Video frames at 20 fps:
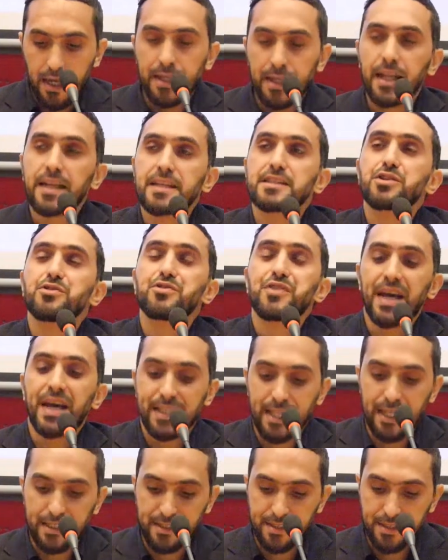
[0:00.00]
That is the fact
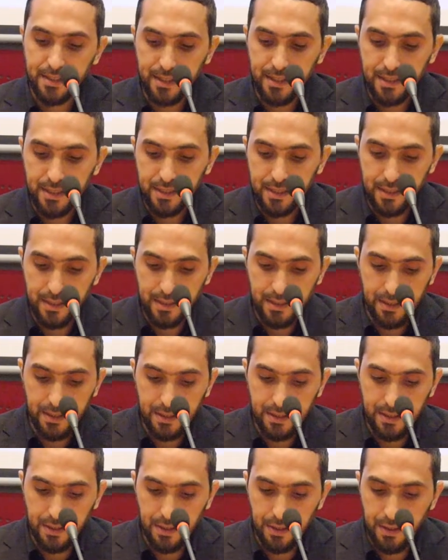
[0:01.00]
that
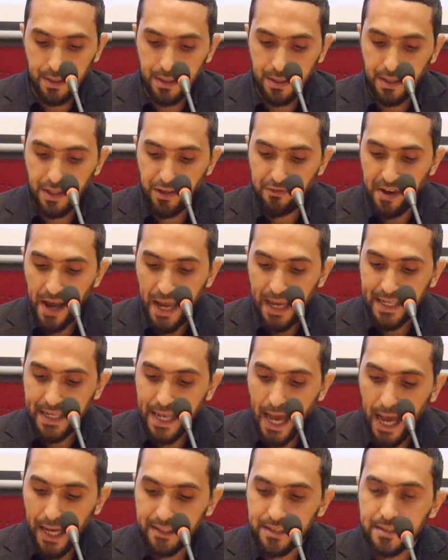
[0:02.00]
the divine
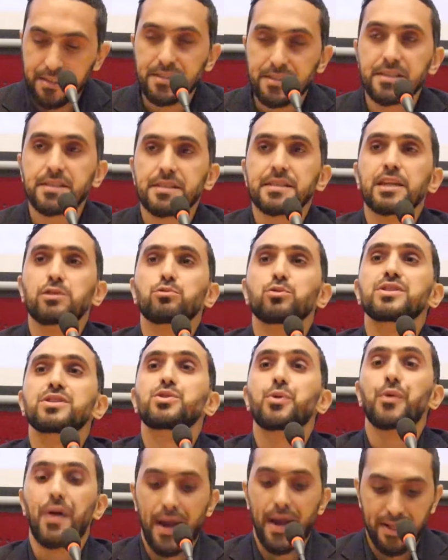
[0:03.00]
guidance that was
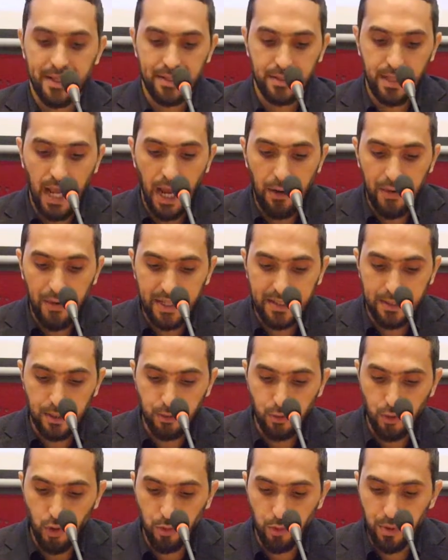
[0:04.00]
directed
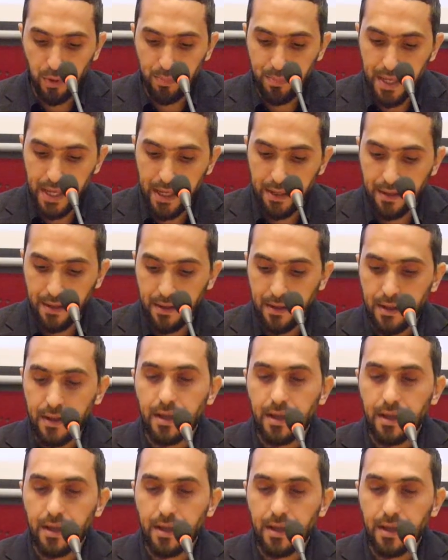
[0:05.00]
to human being